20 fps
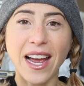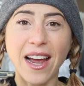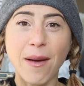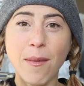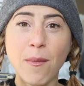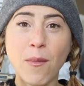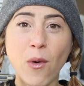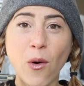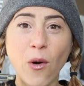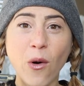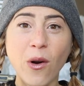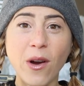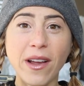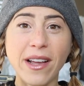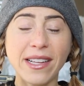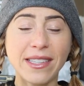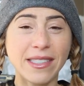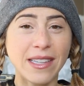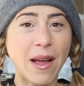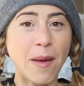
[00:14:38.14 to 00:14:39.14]
more
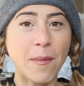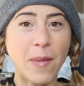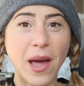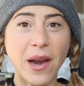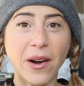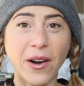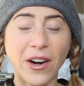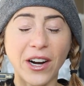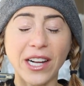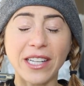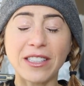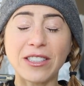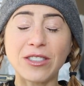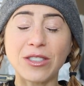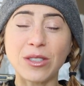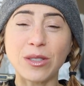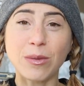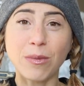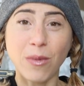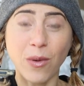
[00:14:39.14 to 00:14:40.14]
is not better, it's
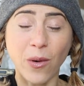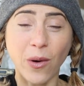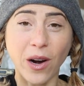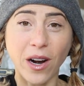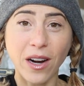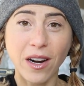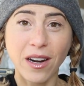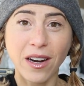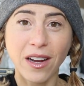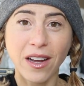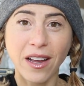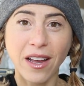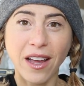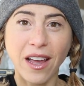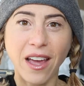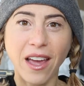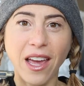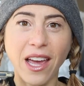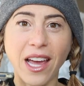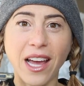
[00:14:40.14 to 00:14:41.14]
just more.
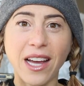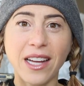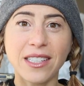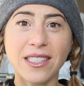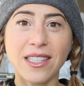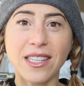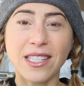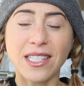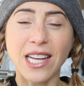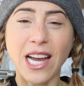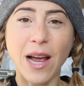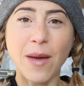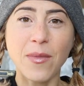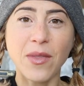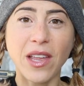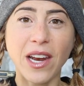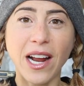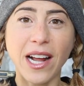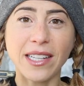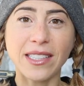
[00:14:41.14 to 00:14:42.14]
And the time
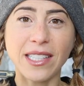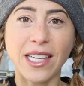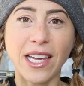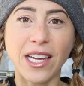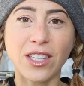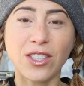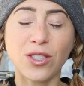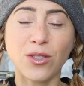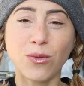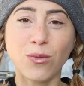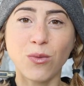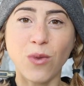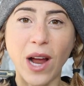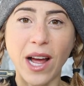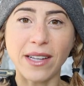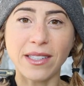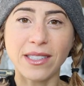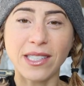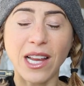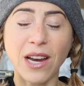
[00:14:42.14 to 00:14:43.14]
that I take to
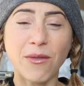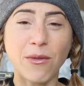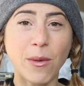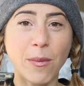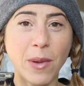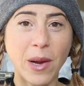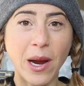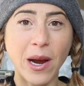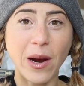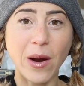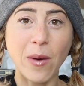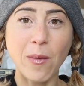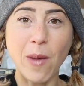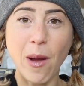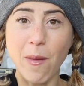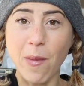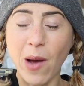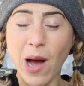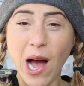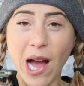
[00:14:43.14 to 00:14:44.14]
rest and repair
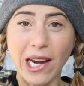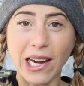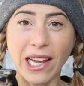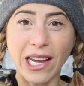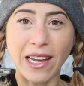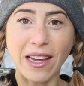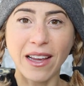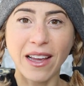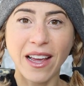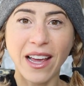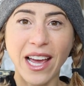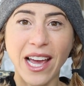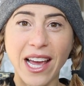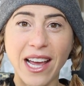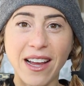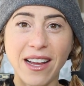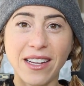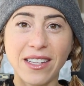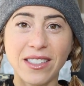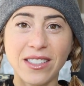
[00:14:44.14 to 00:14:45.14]
my body
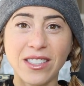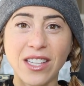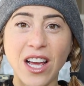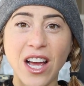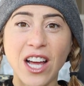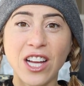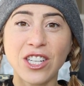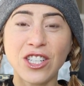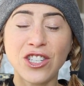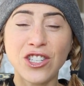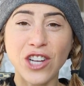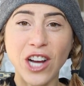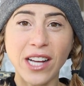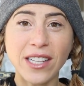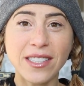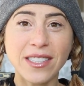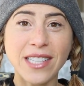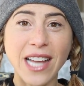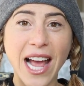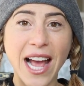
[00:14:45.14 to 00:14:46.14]
is
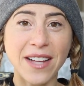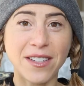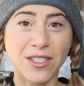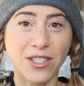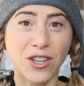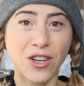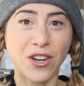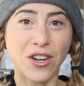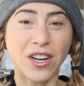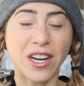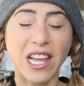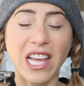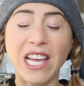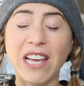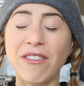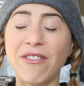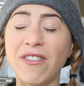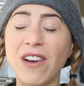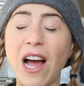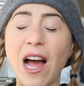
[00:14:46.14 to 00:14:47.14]
just as good,
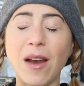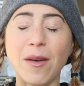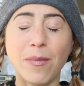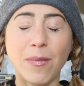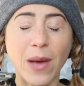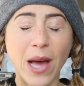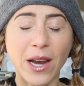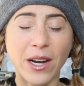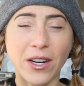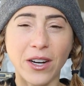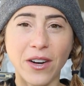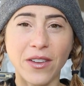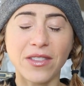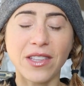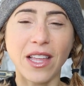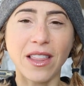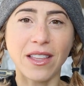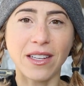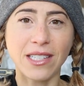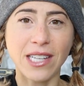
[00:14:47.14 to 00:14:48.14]
if not better,
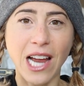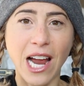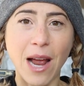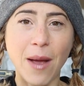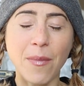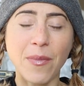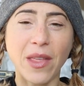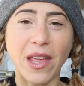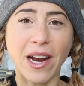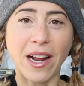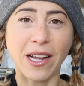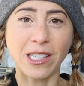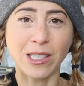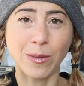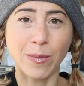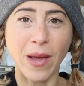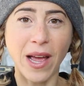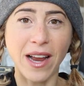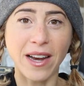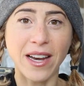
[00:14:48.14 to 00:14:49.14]
than the time that I
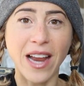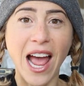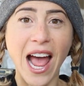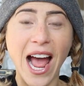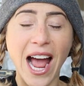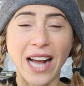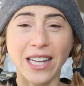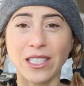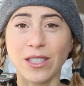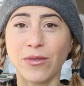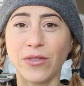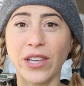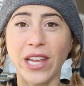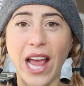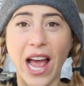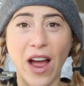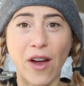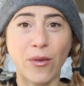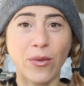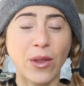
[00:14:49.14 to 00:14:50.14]
spend actively
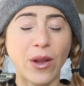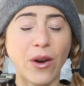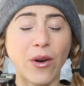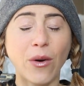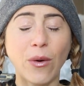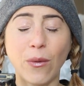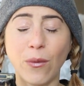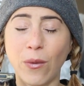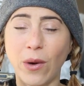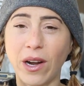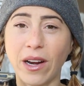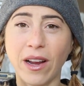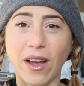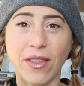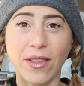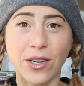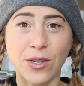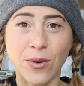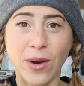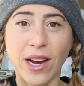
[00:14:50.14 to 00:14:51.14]
out there running
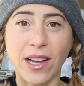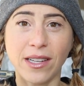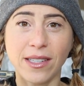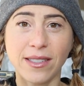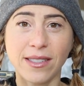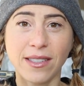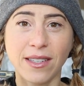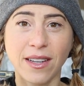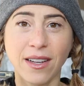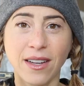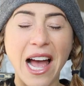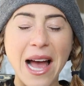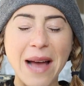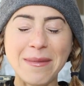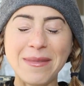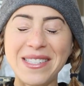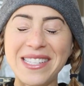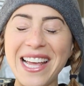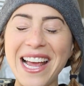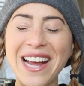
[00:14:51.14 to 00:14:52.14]
on the trails.
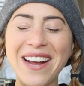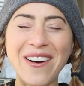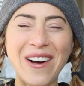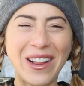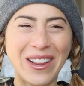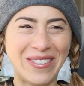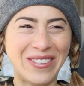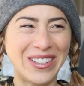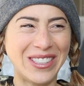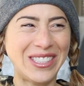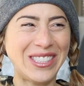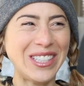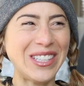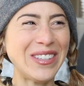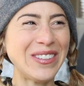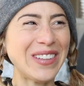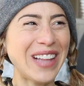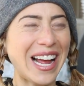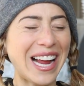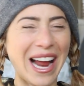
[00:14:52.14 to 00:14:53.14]
I'm saying all of this to
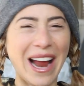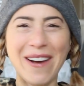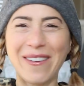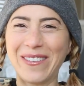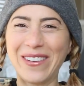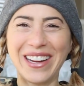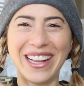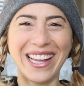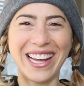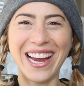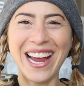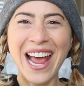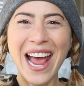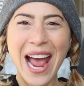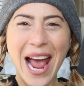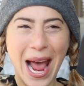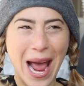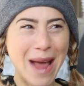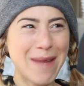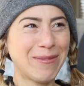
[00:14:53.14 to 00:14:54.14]
you like I really
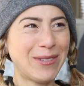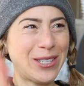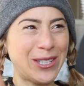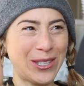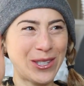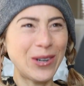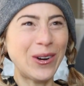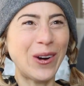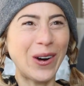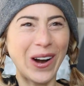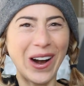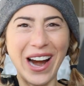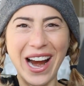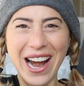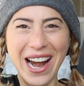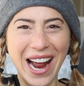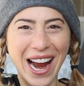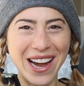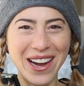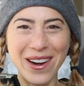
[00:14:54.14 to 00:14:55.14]
am sure
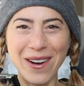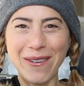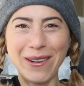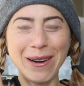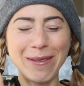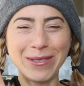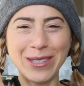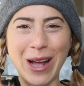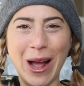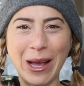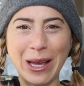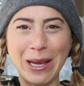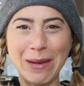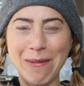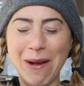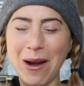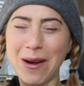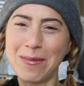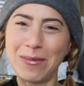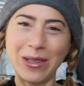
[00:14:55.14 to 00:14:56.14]
and I know what I'm talking
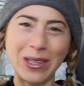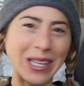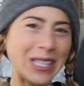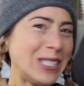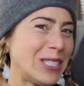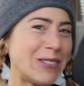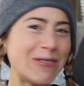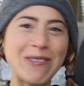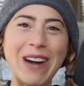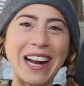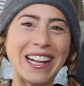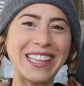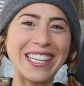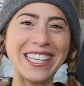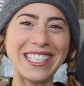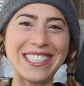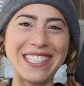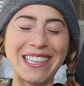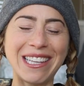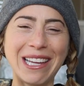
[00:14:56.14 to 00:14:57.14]
about and I'm looking directly
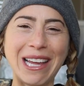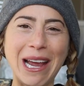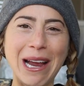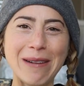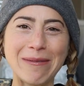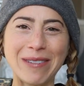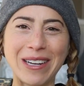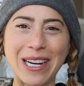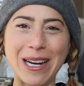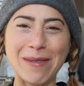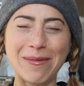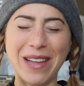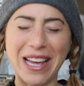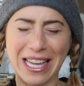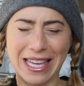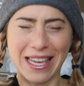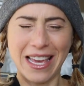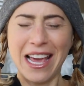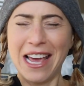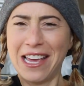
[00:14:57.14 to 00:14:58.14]
into the camera and I'm
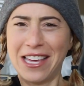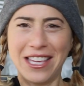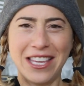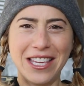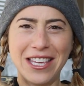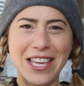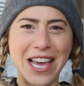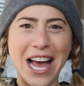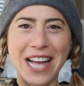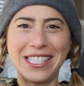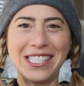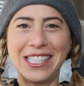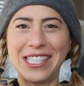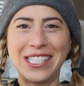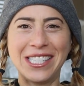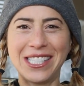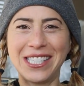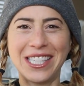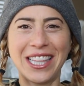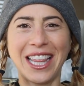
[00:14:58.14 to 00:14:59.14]
like, yes,
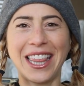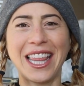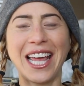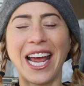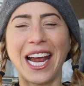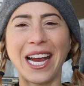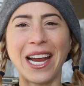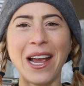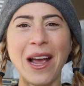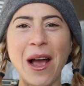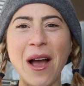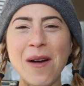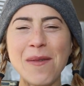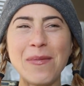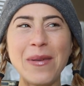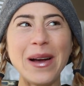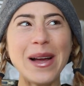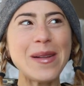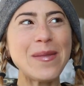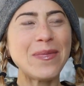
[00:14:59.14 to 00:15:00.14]
this is the thing.
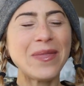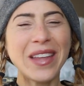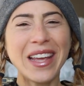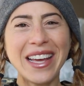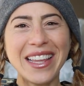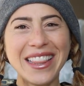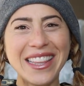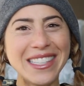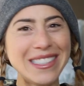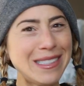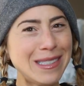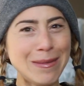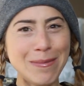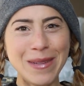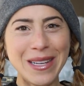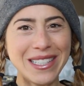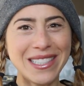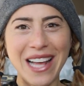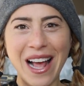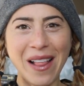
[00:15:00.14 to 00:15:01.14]
But this is
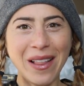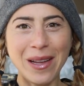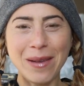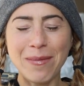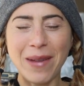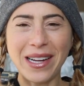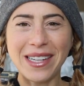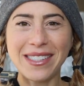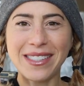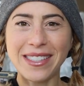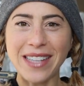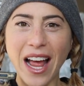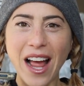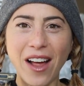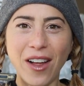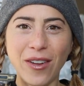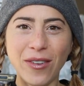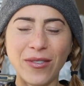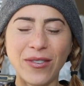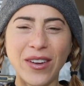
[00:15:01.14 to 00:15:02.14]
me telling
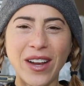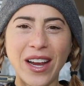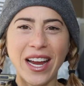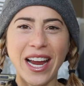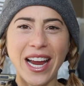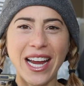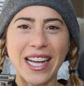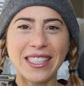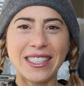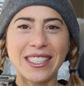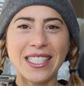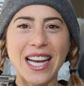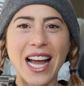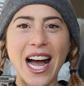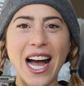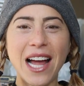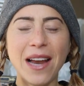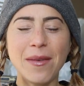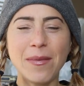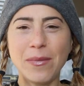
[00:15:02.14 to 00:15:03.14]
myself. It's
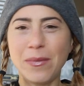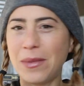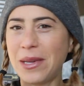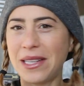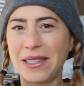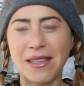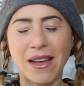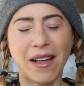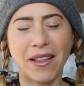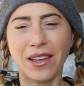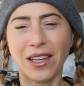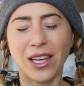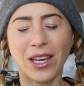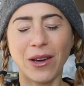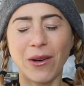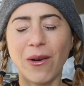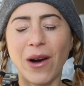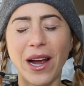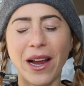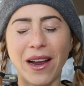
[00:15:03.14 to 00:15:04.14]
not me telling
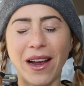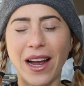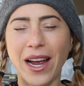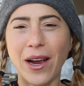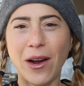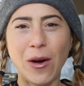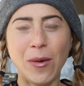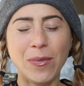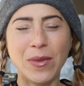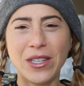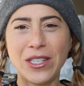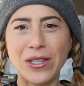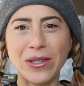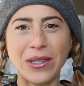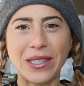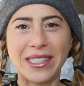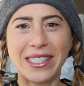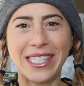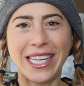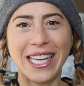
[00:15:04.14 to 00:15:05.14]
you. I, I hope that you
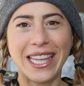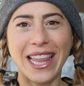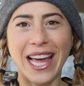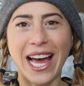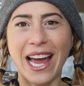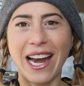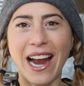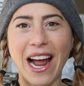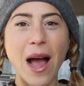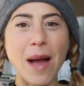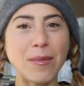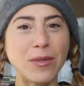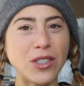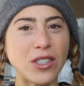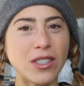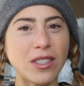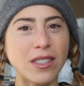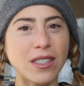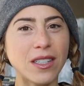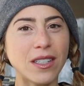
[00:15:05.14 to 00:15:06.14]
can see that. I'm
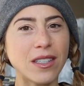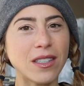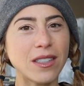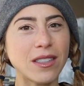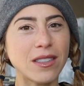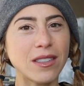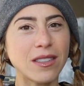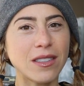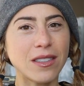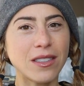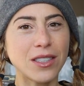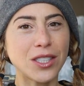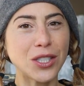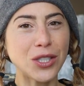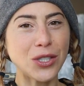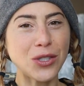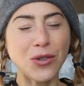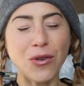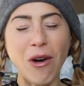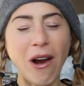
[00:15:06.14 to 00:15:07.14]
just
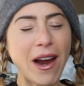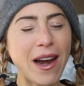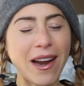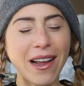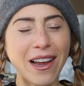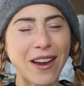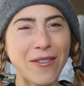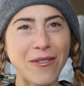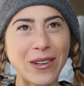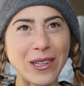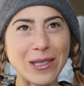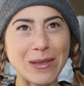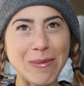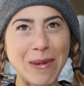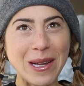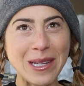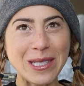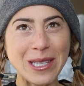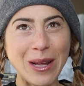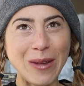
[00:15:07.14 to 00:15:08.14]
trying to convince
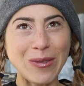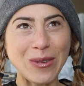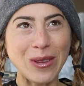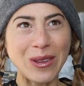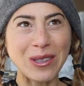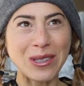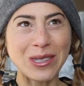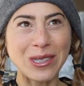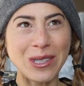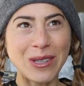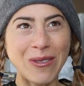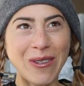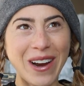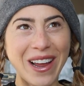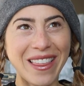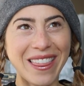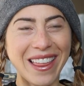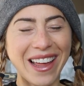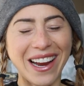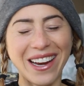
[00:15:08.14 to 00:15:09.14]
myself that this is the
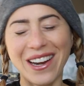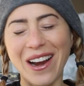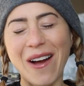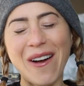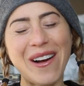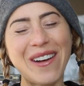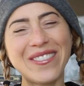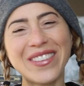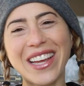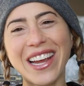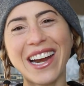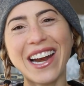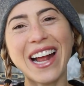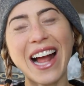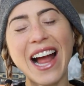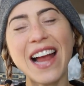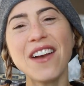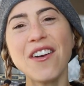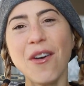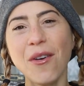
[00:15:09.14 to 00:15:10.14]
right thing. No, I'm kidding.
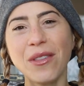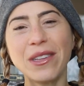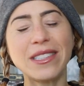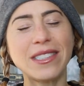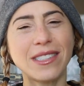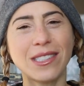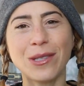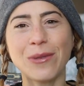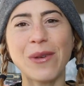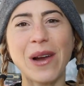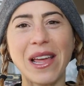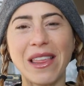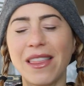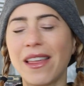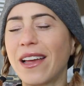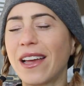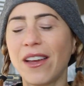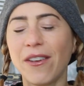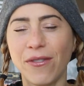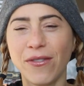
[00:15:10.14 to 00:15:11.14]
I know this is the right
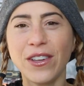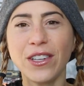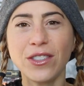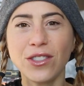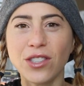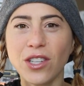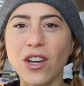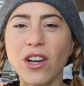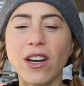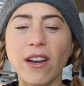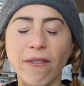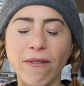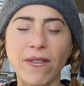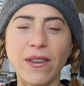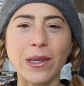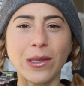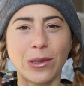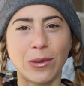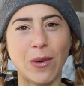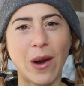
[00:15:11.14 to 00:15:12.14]
thing. It feels good. It
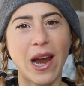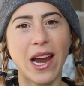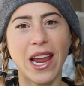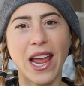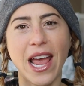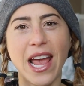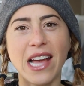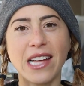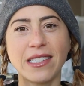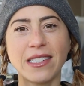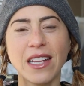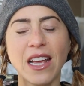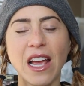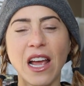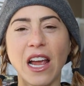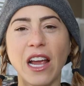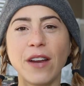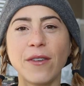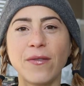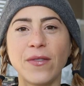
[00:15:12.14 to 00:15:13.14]
feels right. And
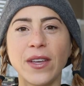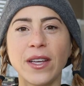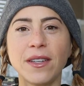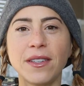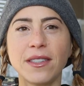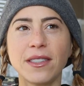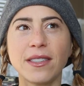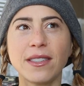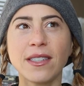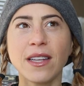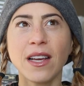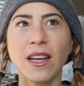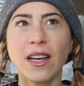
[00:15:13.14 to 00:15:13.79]
it feels